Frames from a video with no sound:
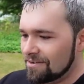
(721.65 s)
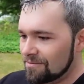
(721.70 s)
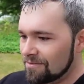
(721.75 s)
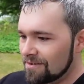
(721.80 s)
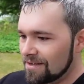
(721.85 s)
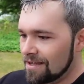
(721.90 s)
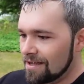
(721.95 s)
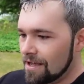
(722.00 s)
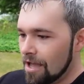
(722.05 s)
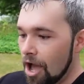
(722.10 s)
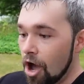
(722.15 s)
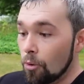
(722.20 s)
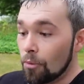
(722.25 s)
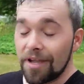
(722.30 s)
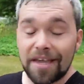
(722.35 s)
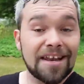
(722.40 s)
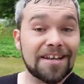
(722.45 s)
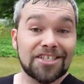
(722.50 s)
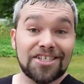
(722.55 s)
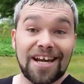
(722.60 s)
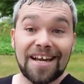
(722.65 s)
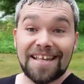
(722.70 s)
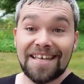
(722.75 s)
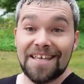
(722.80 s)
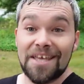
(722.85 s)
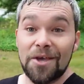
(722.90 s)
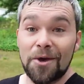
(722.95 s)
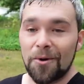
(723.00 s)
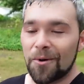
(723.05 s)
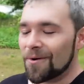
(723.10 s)
Yes. Oh, we got a
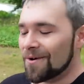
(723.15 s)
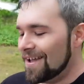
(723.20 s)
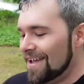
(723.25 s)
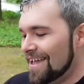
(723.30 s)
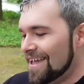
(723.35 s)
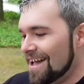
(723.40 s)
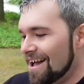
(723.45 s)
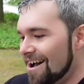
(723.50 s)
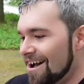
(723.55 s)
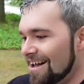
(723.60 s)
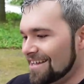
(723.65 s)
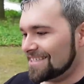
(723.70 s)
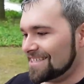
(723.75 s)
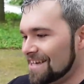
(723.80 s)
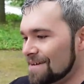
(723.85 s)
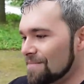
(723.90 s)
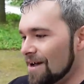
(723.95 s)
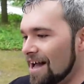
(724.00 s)
shiny you. Awesome.